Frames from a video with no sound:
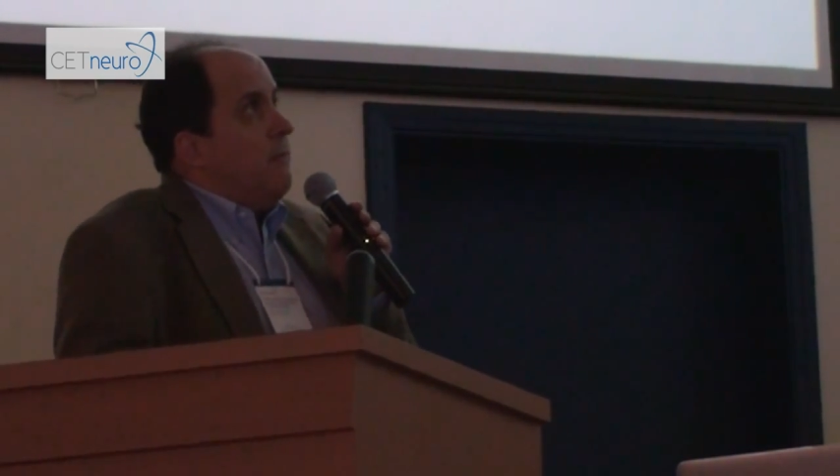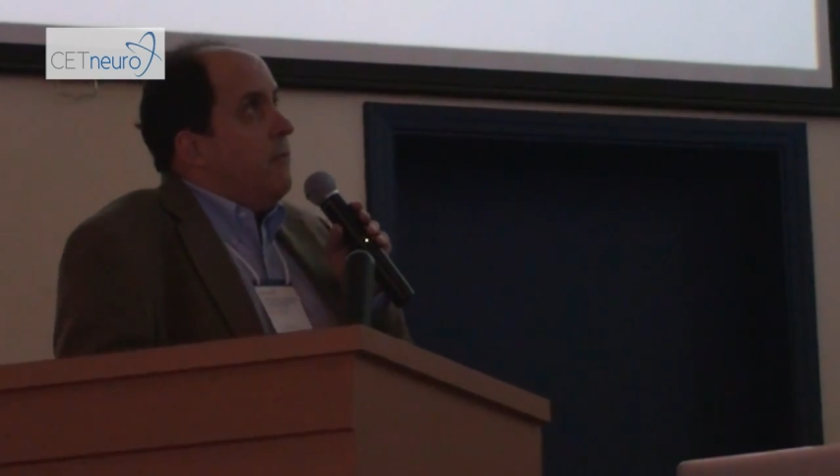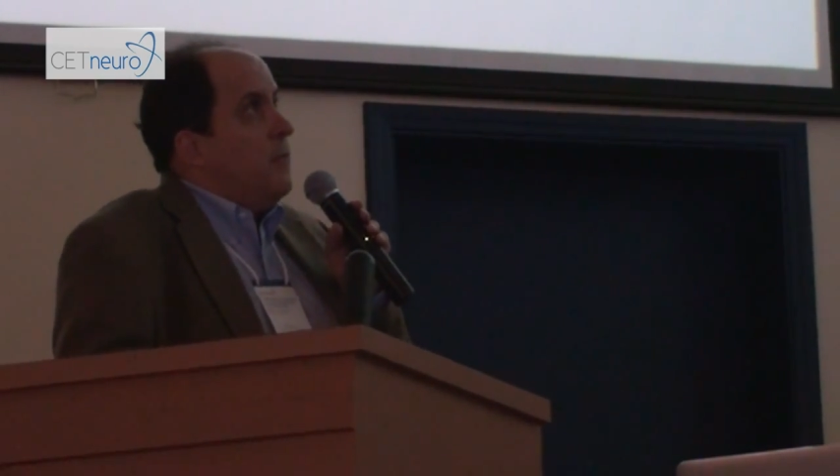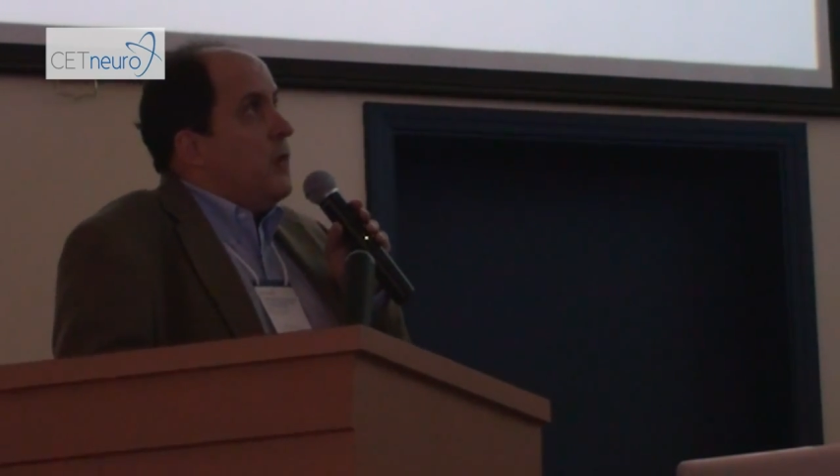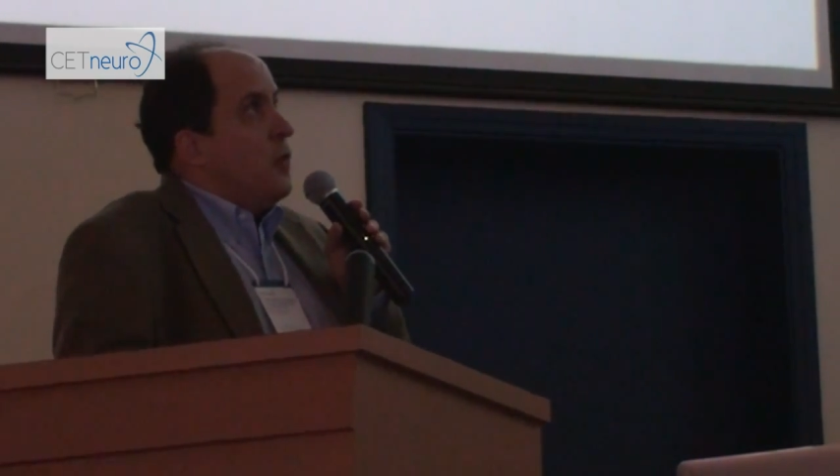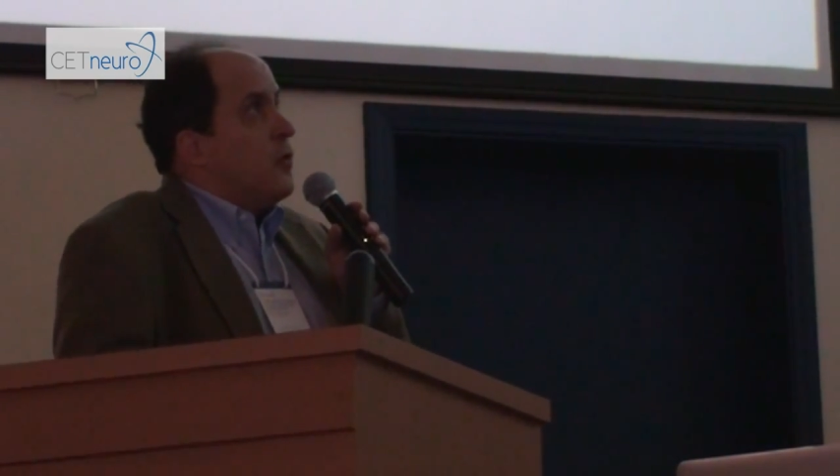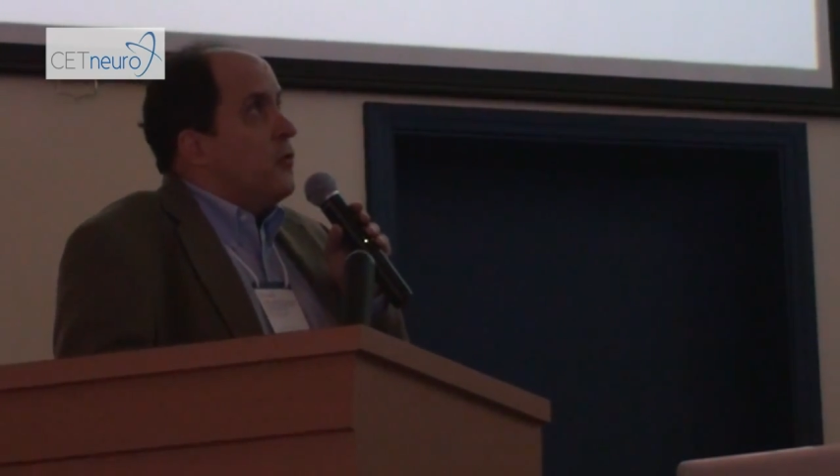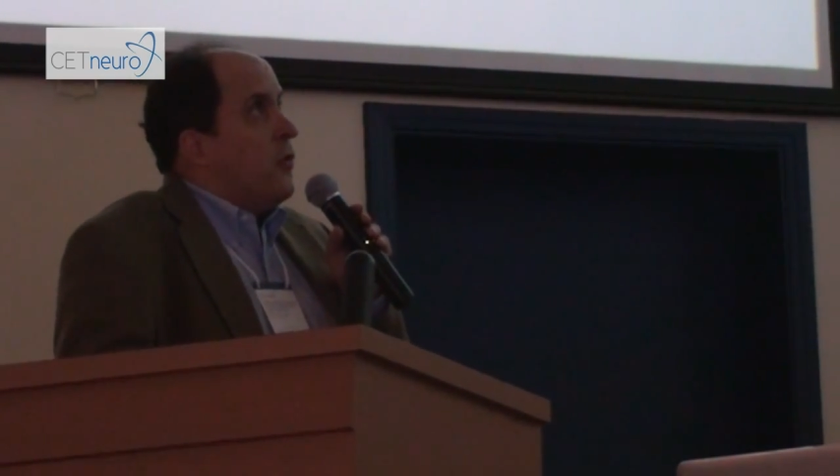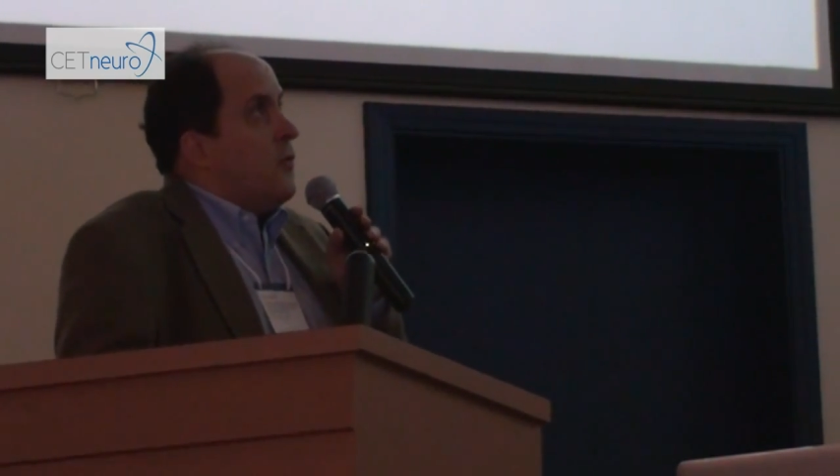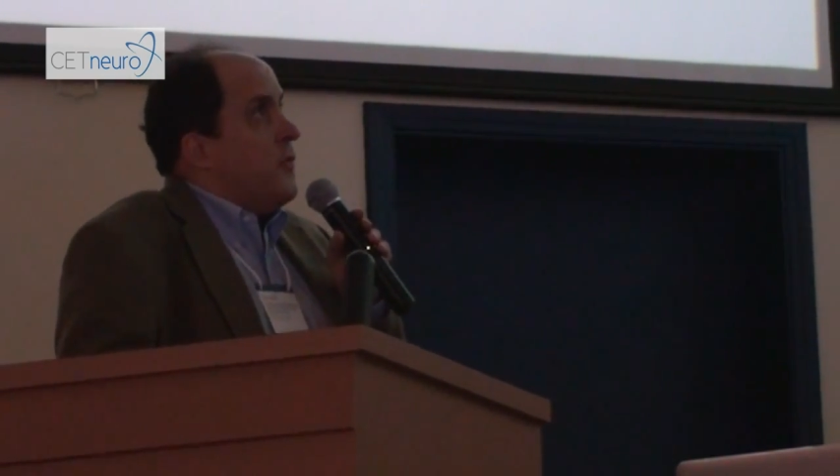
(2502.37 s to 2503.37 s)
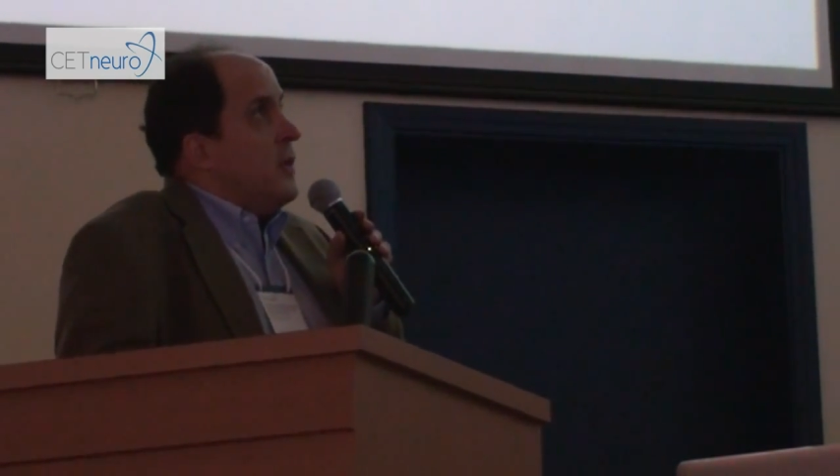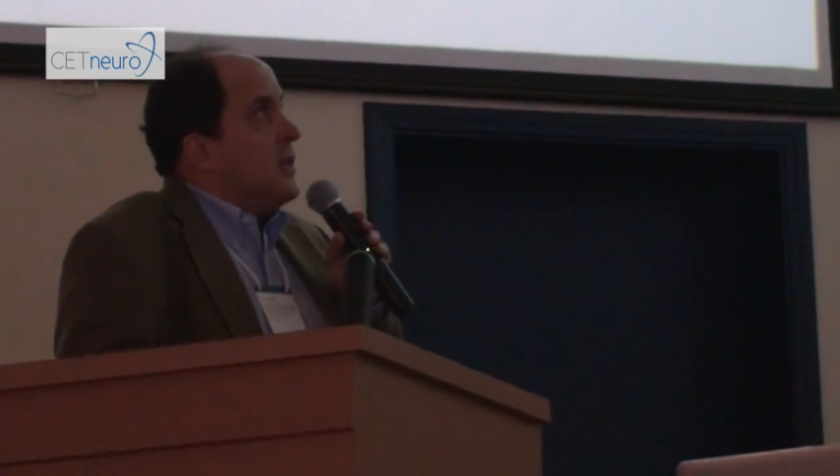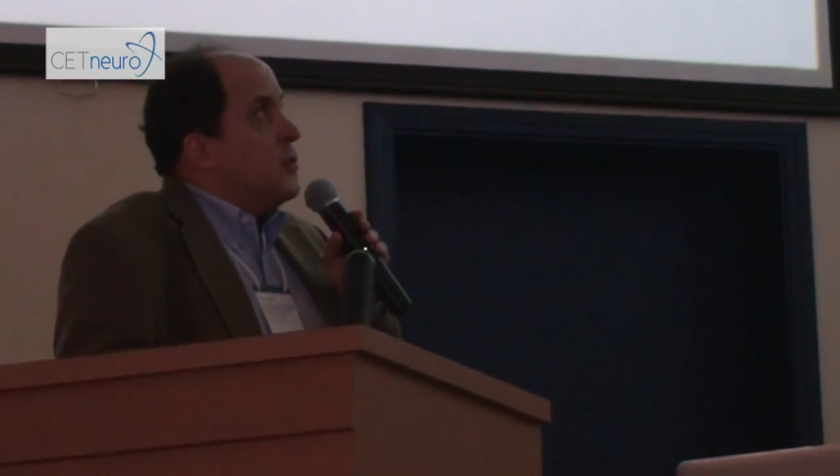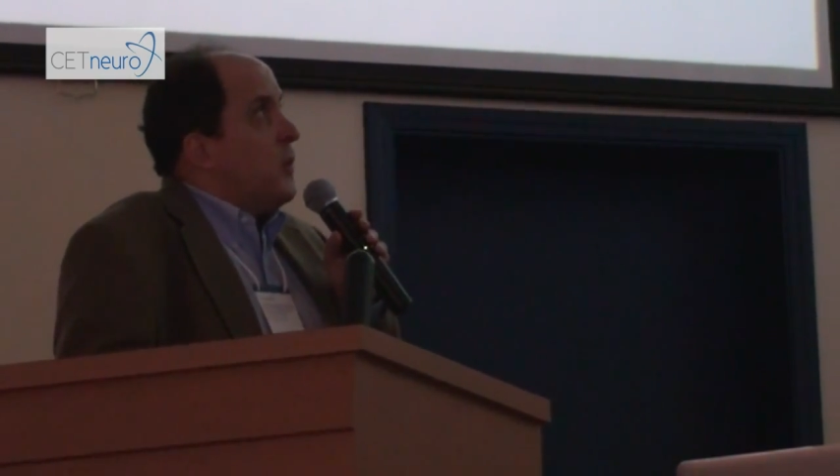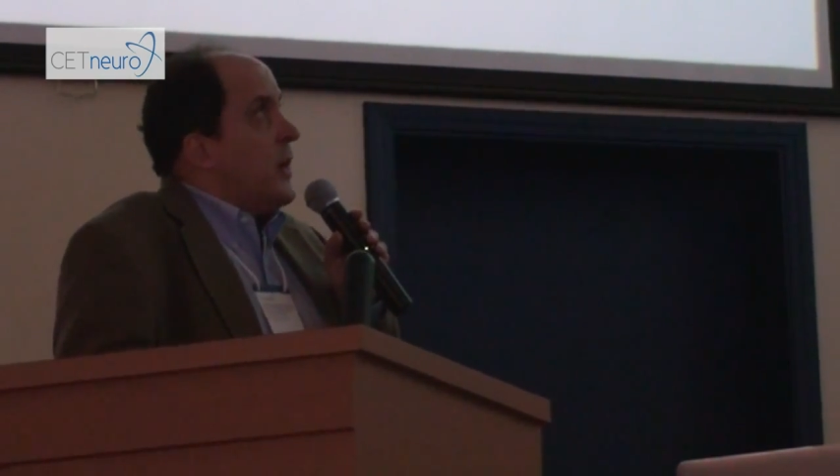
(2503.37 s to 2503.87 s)
neurotrophin
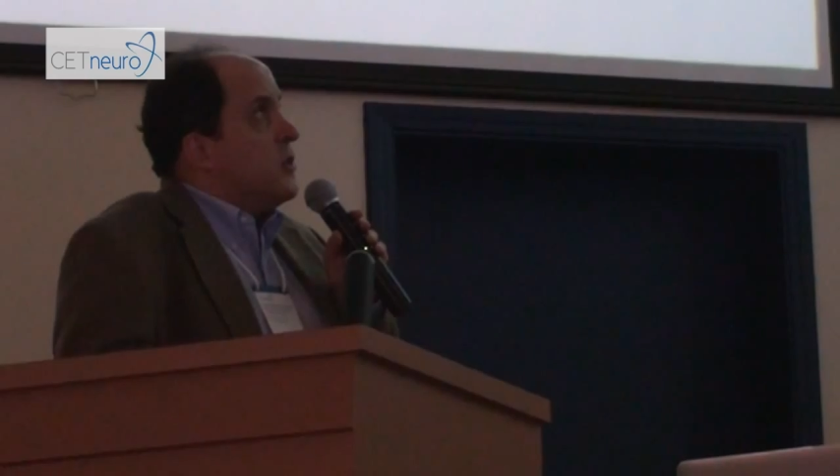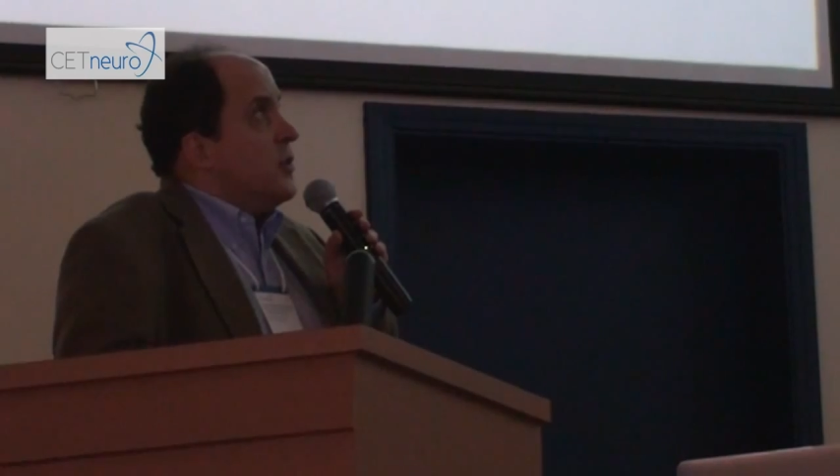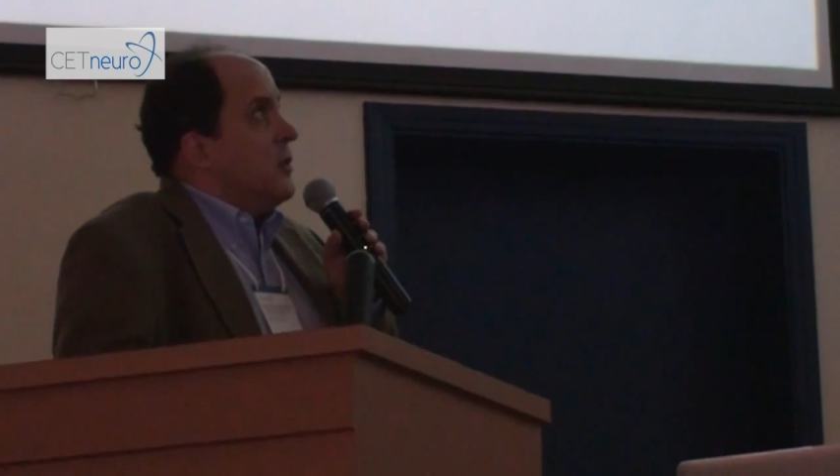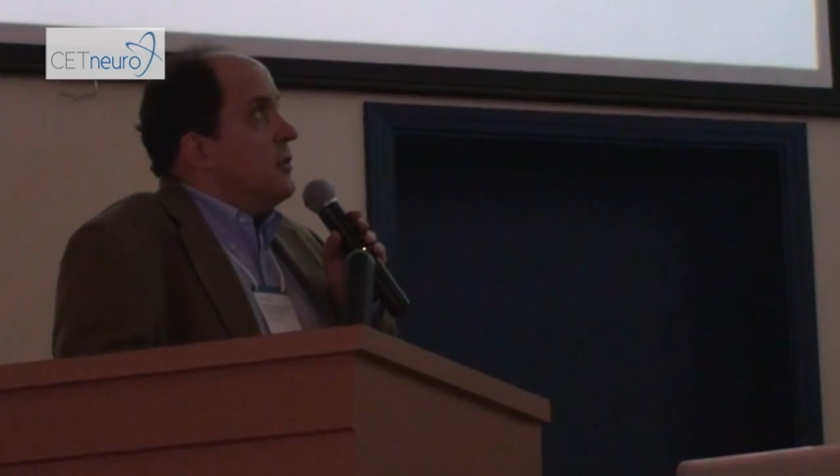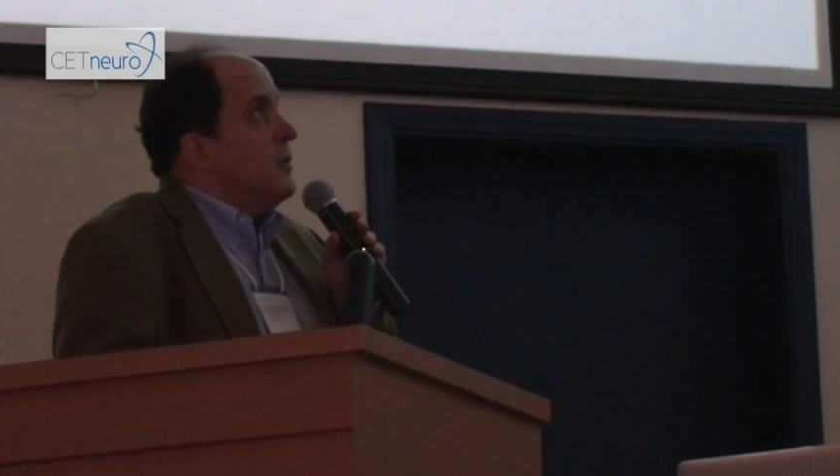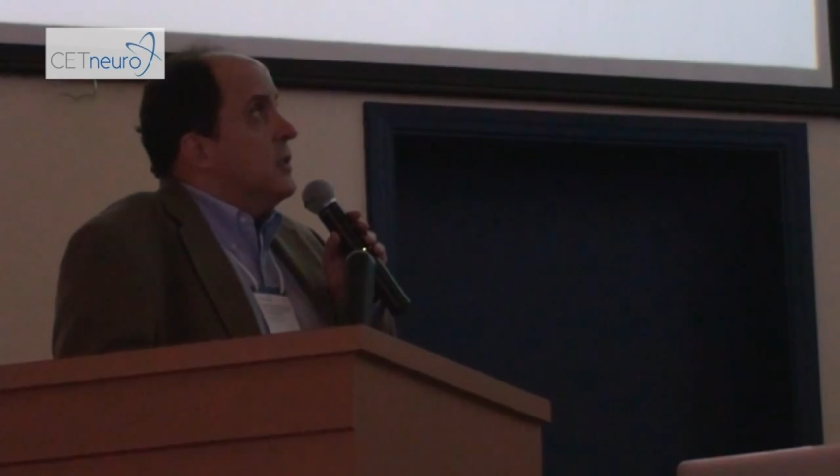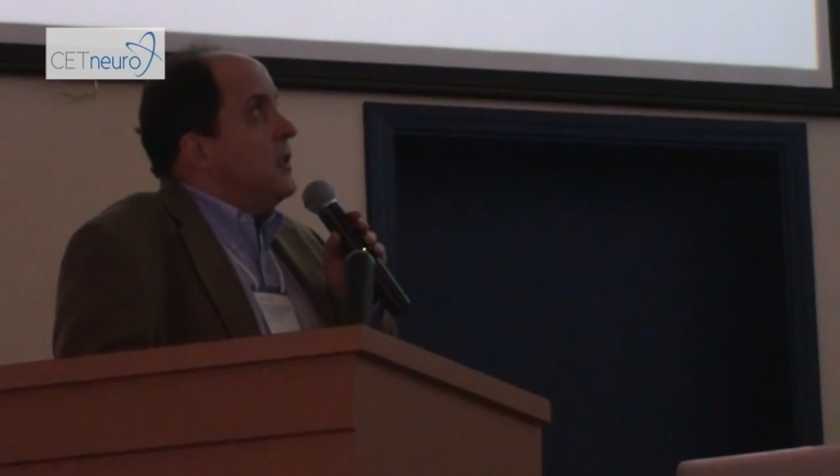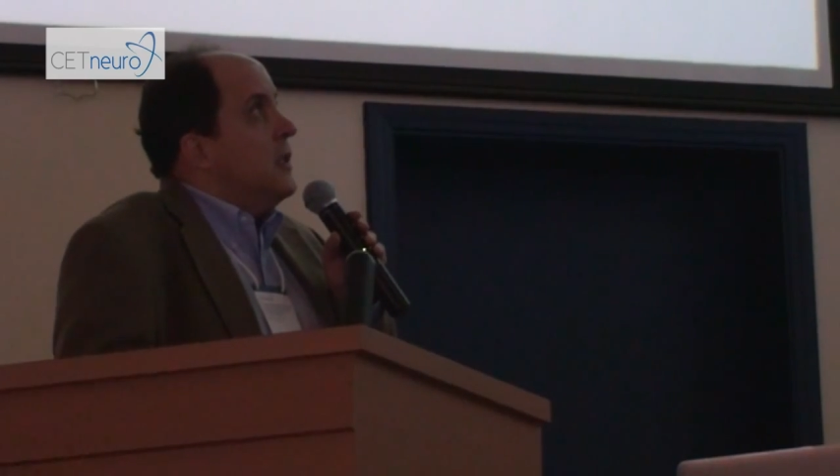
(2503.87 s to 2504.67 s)
expression